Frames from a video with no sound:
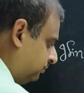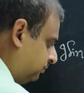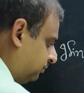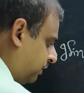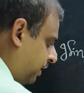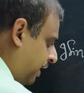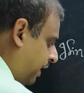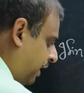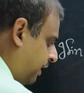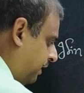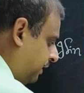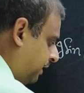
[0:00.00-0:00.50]

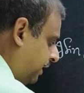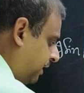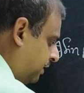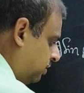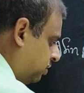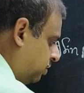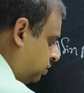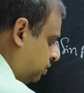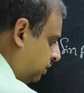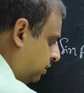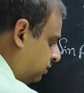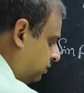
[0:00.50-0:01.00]
and
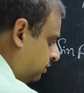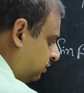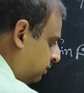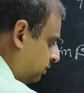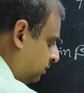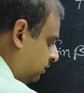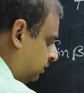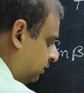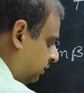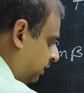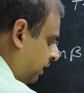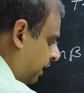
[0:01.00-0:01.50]
tension
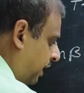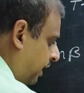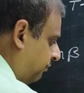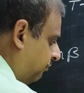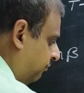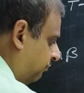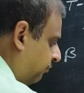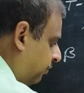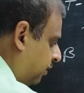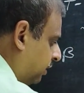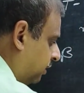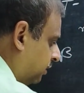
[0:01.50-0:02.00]

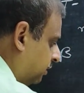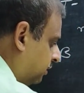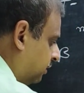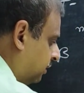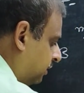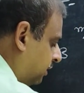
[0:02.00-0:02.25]
m1